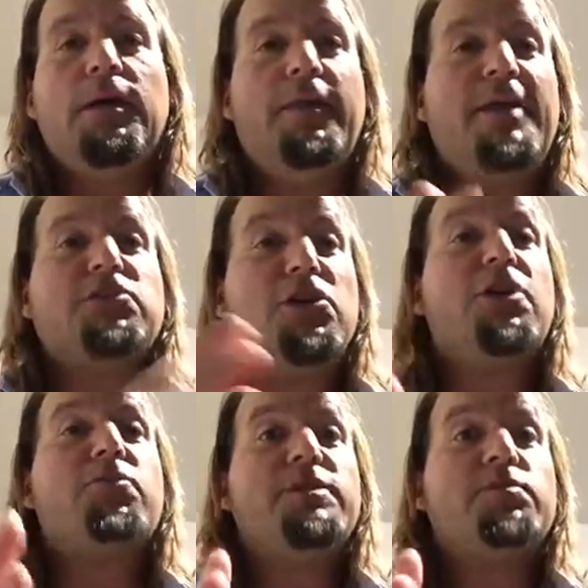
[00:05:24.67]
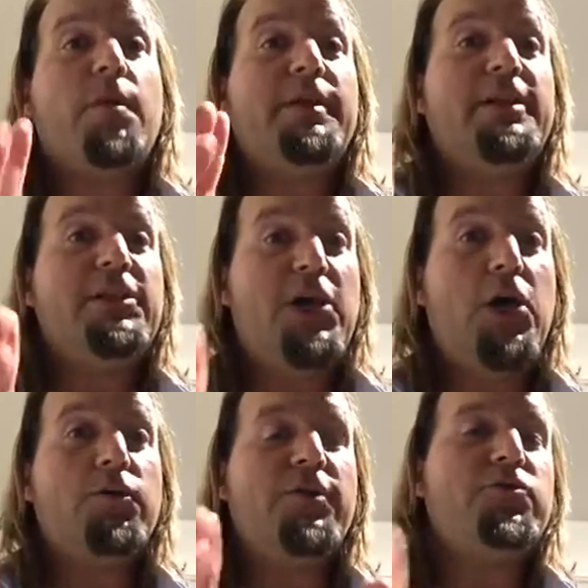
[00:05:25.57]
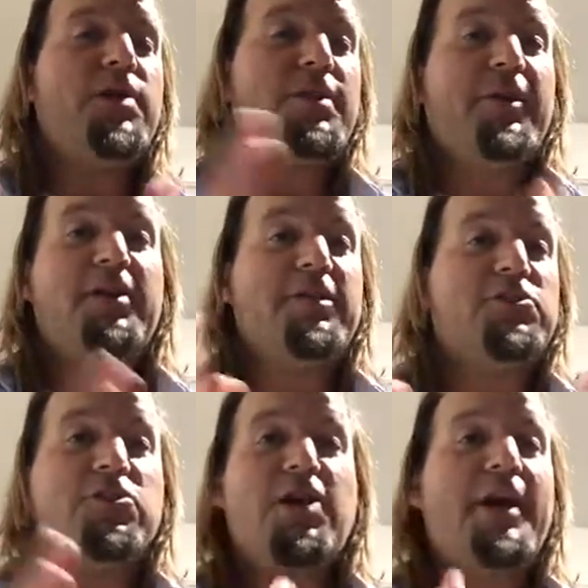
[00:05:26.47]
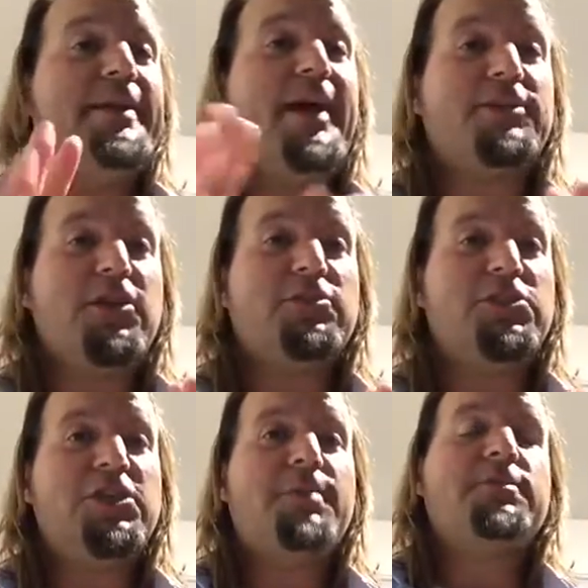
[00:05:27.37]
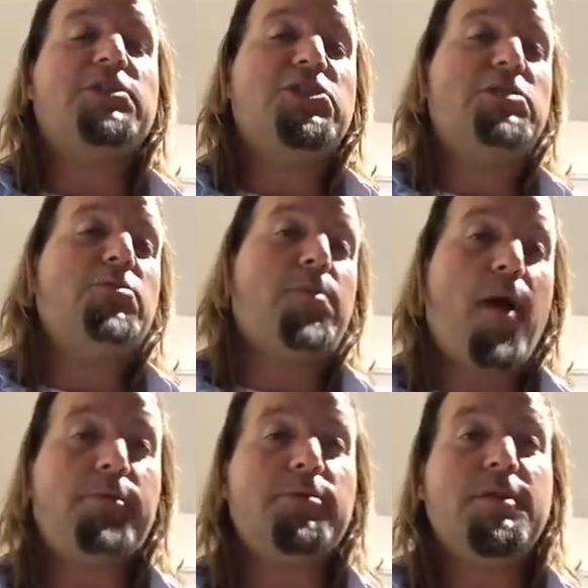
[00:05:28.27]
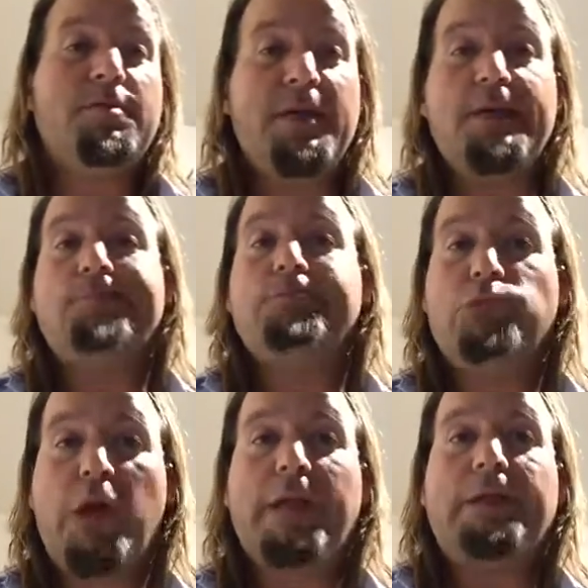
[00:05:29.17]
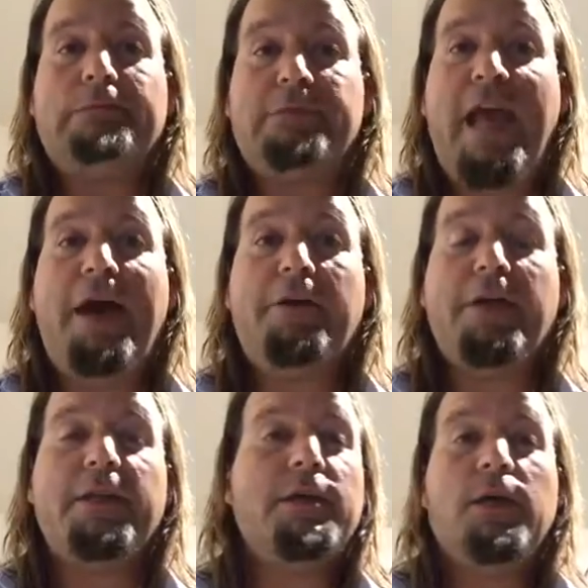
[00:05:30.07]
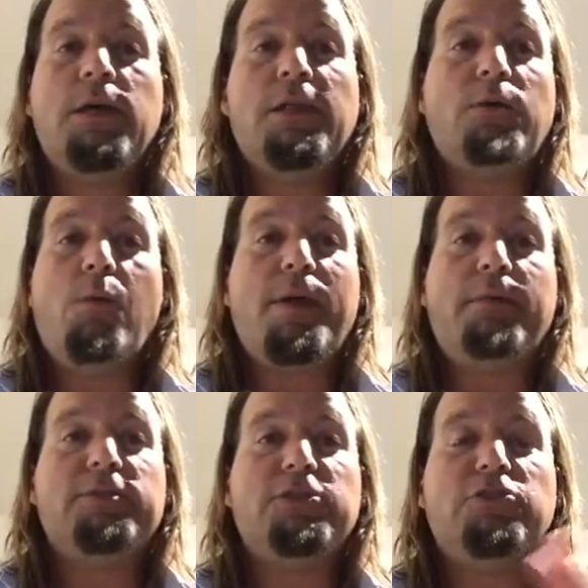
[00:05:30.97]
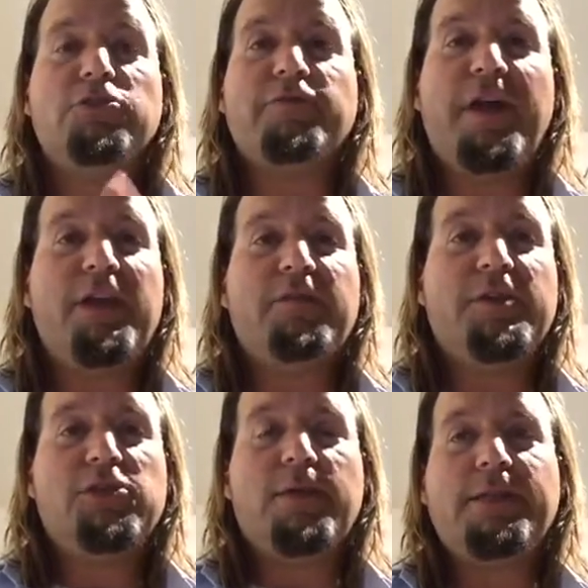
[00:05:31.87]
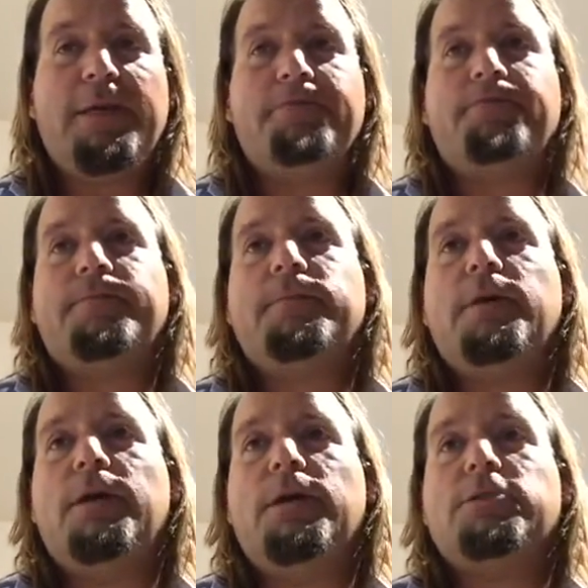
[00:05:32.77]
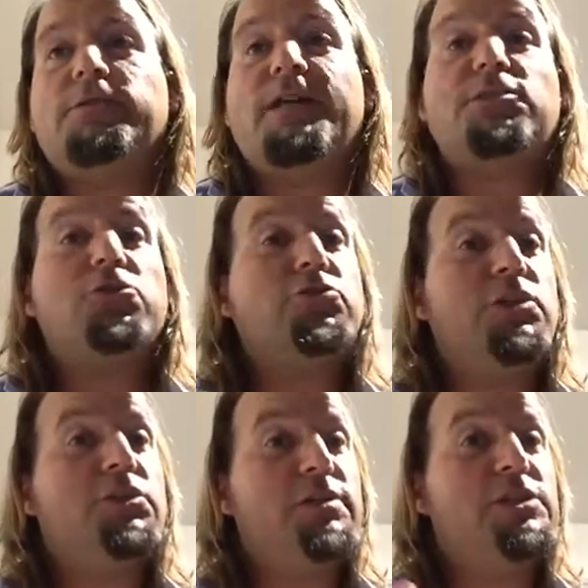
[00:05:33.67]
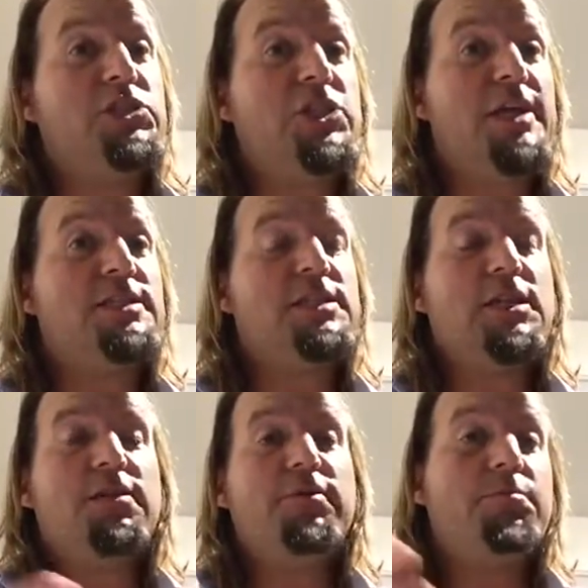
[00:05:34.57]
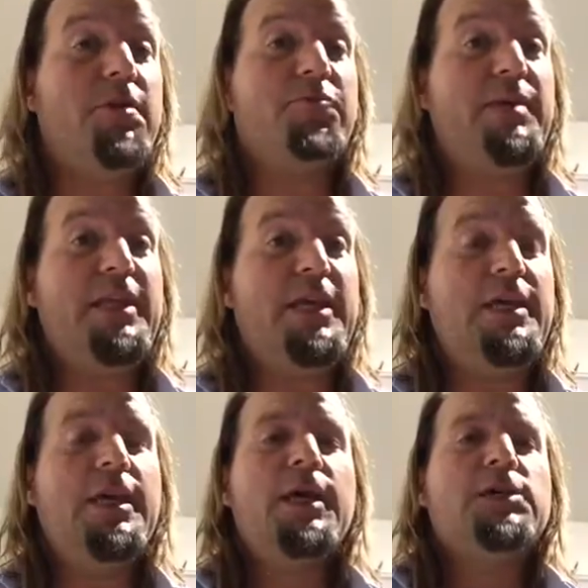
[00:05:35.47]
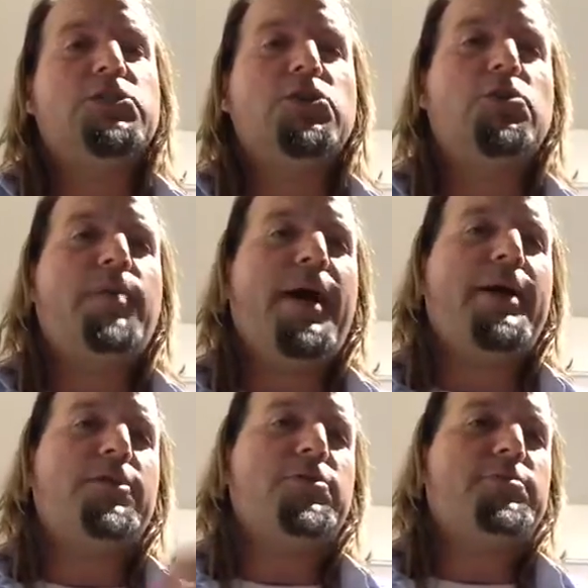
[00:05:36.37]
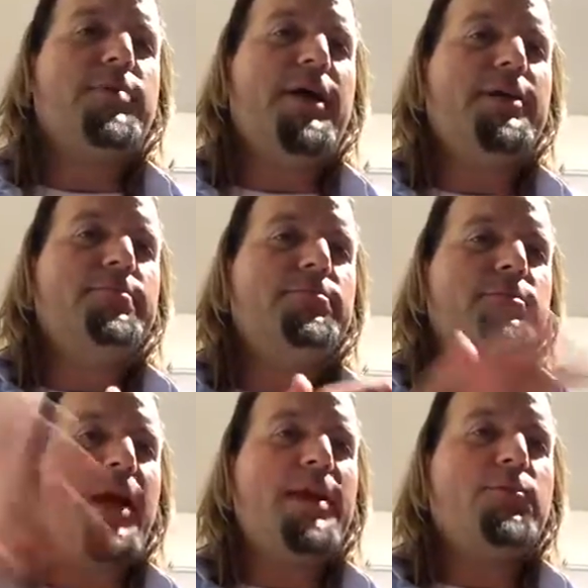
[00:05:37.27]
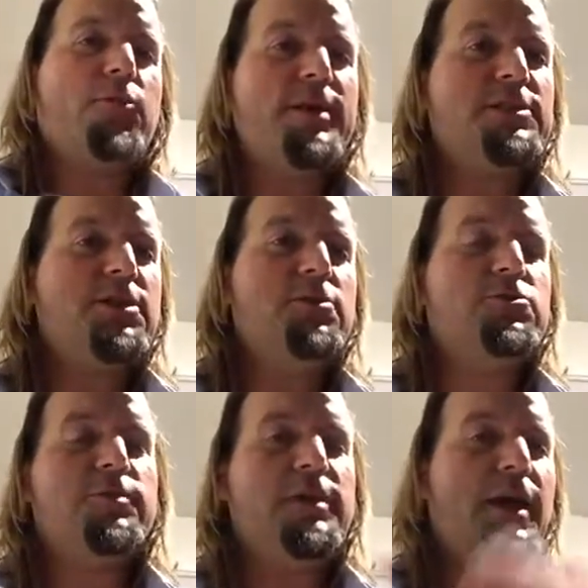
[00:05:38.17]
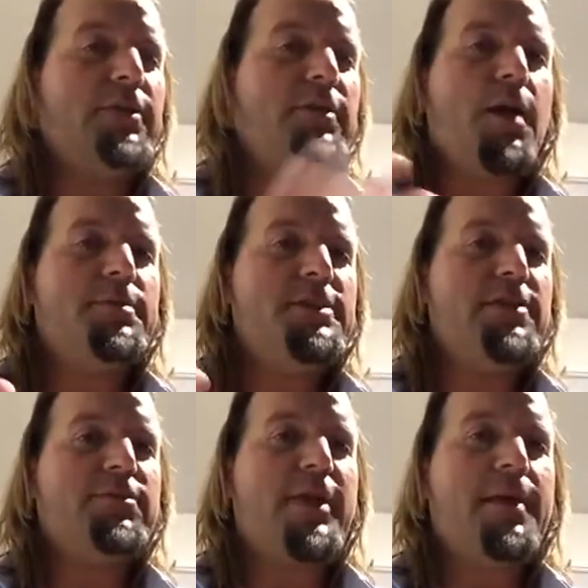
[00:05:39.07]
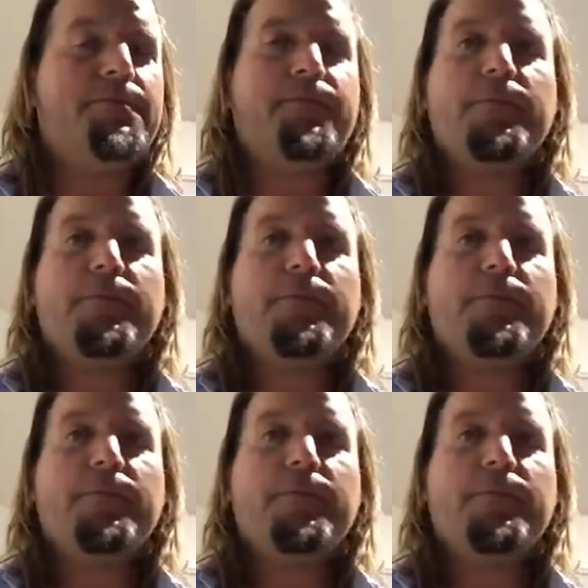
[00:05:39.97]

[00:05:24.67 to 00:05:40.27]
that's all another reason why we need to know if you've got divine intervention or not, and not talk to the GM, because the GM will probably be running town and they won't be able to do your divine intervention right then. So that's also going to increase the chances of PD. So by adding more redstones, we kind of compensate for that.